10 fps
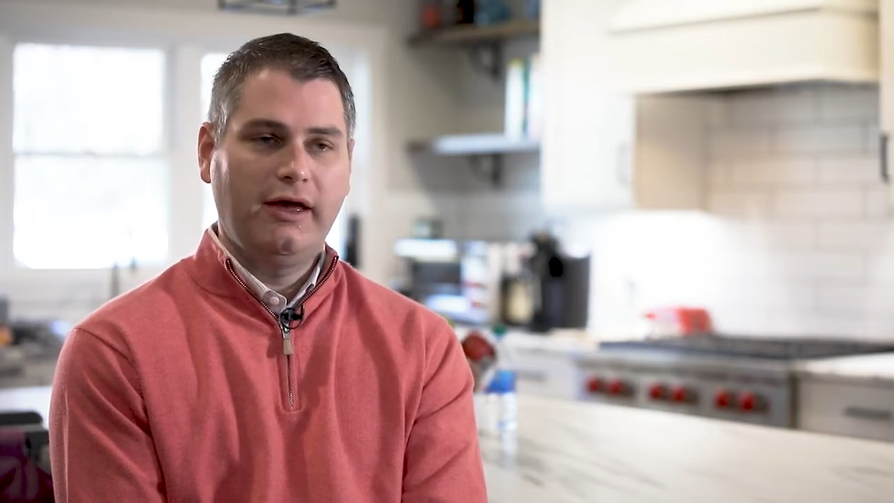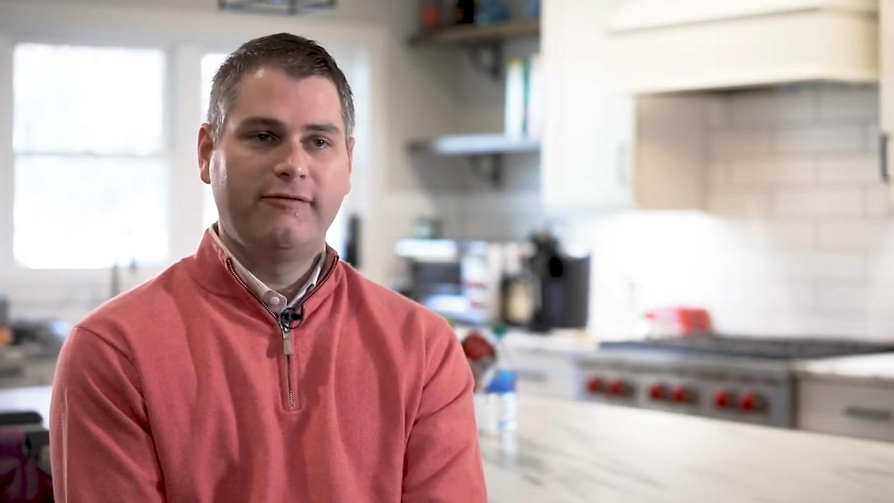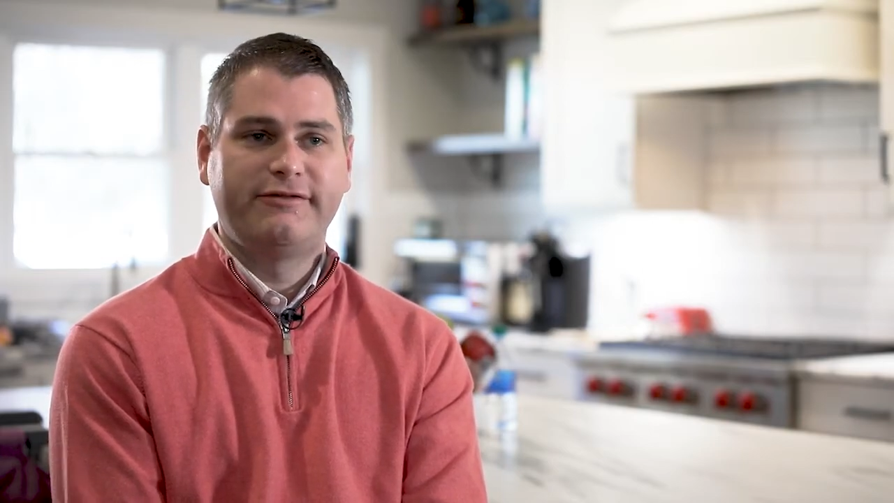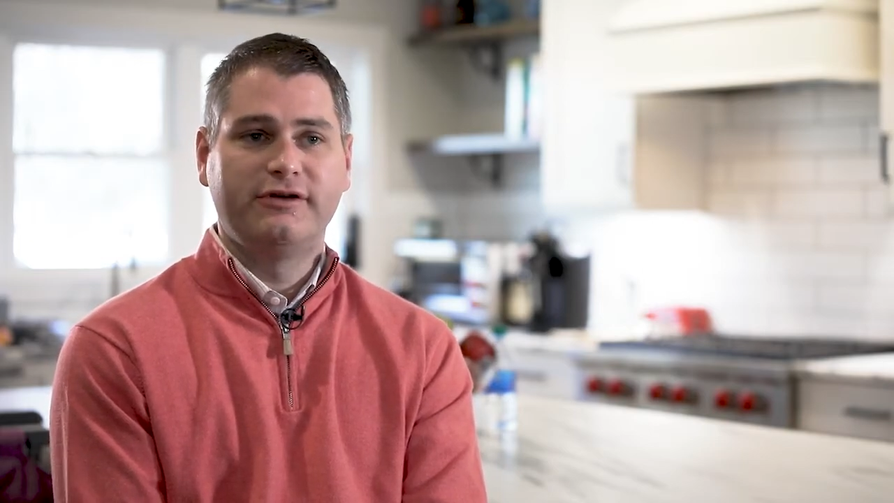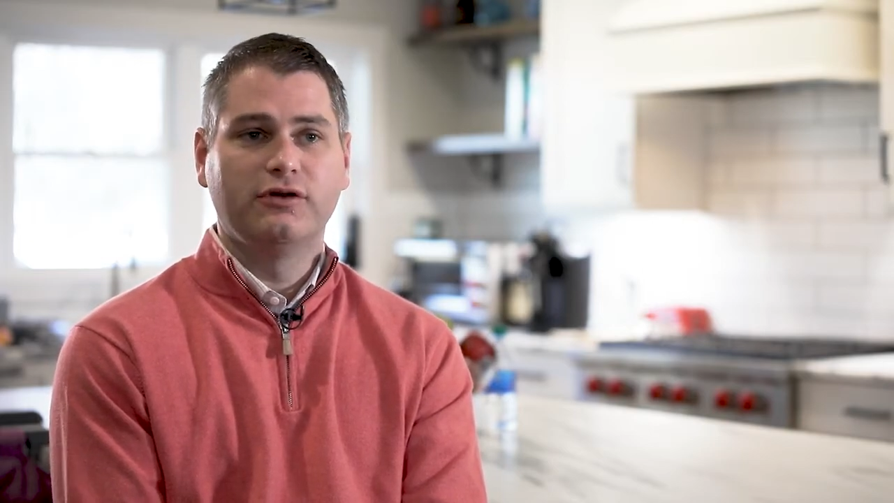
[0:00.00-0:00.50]

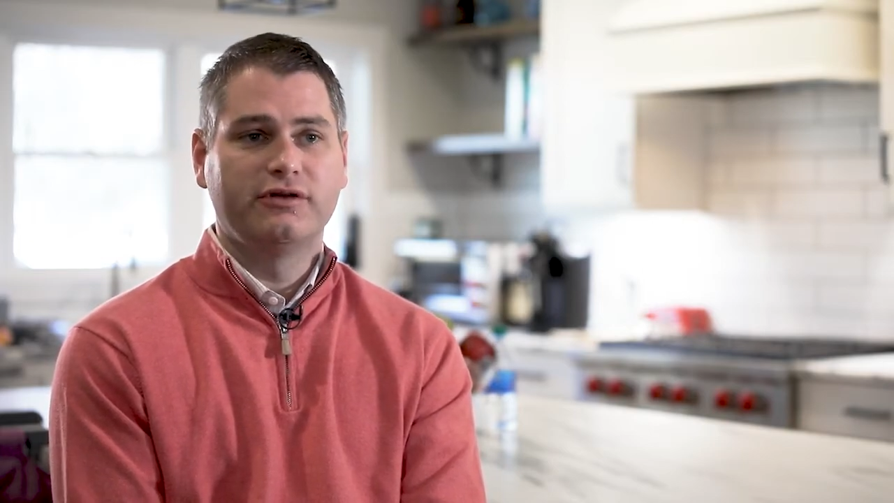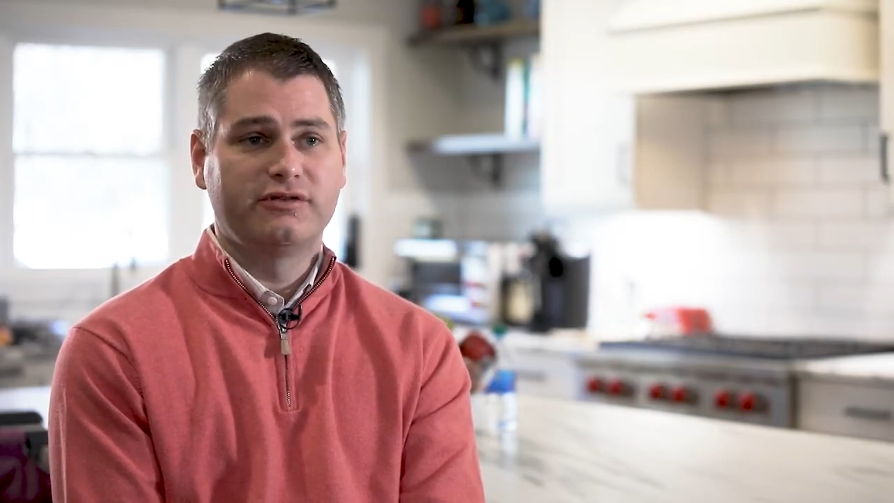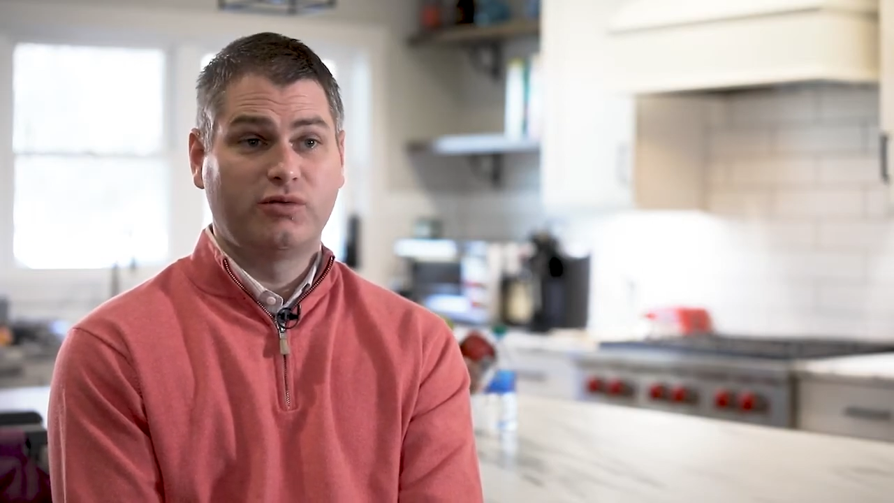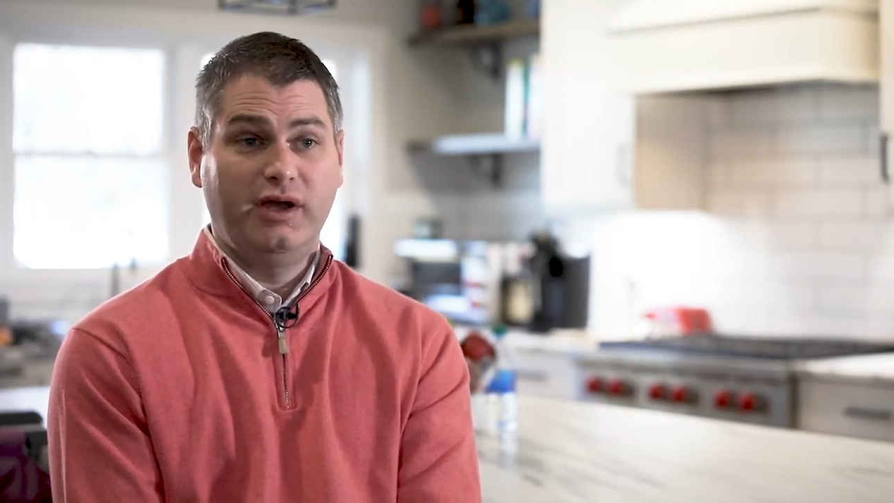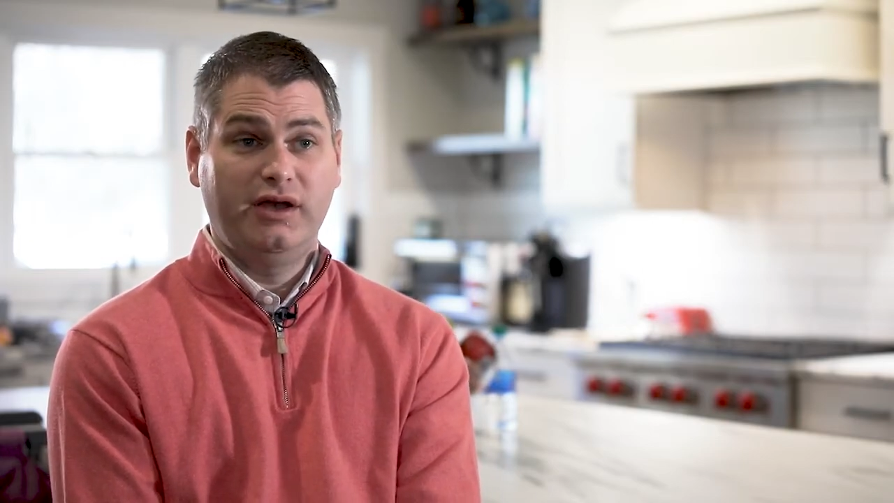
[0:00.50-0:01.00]
feel
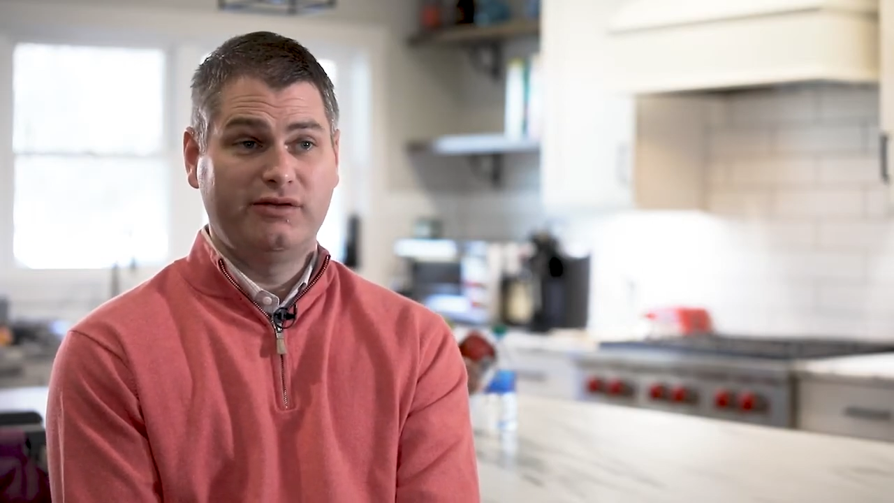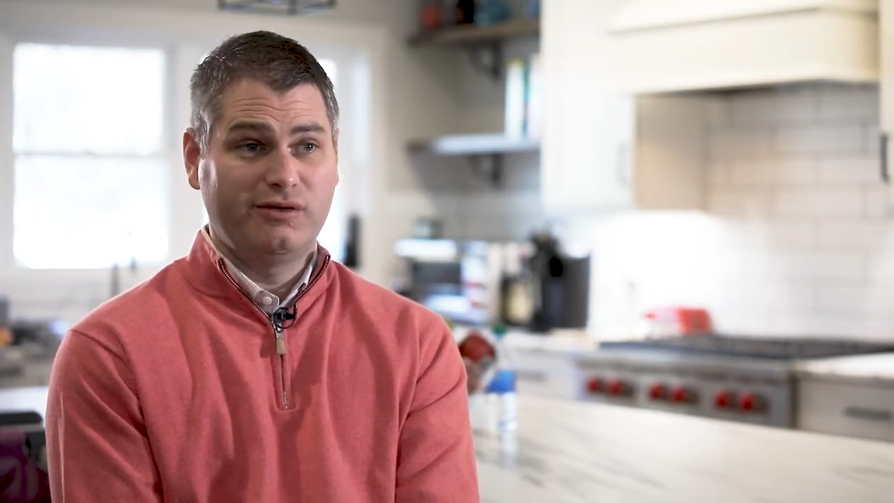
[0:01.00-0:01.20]
this way. It's